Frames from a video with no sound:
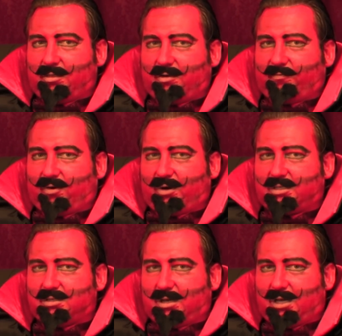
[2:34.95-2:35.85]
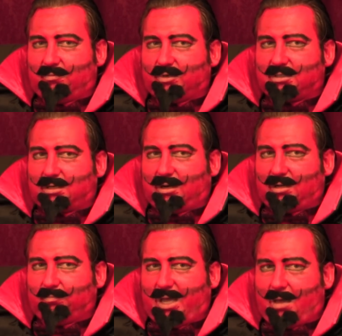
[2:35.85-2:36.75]
Therefore its name was
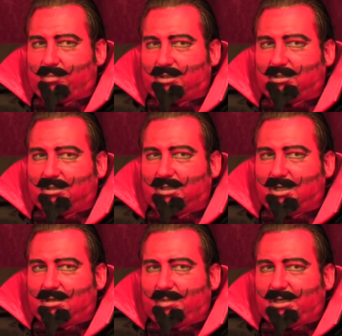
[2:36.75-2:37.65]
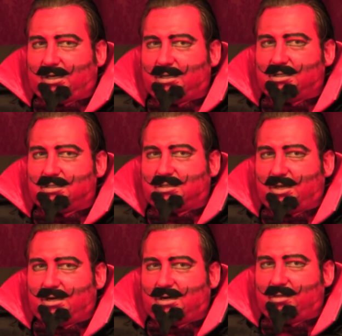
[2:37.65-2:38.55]
called Babel, because
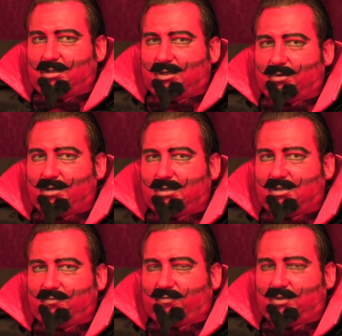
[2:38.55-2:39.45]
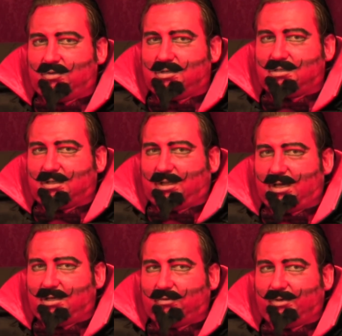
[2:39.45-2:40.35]
there the Lord confused the
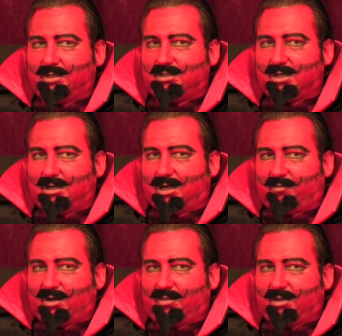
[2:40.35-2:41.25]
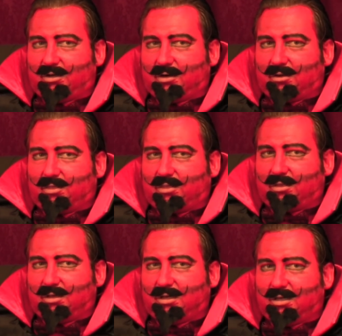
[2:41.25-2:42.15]
language of all the earth.
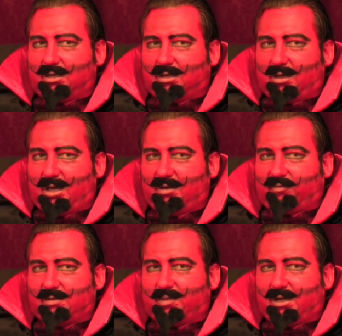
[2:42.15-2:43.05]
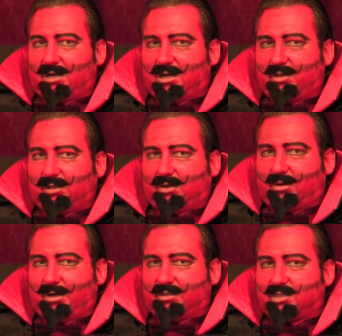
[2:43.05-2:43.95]
And from there the
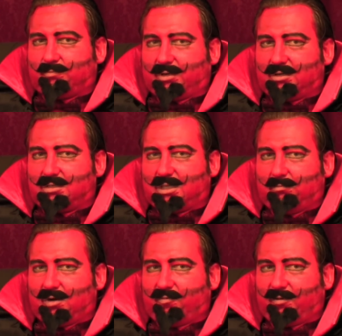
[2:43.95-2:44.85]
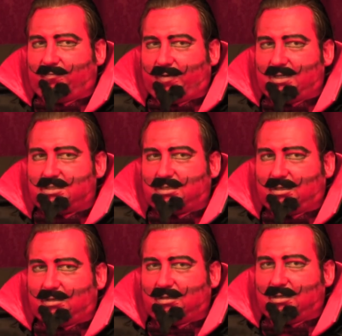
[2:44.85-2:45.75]
Lord dispersed them over the face
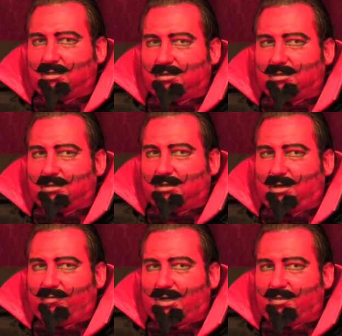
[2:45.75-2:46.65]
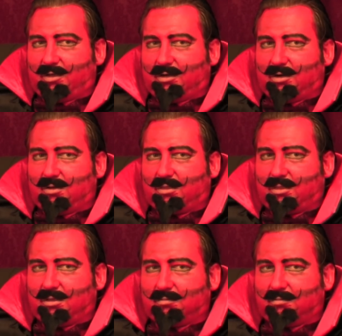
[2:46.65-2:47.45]
of all the earth.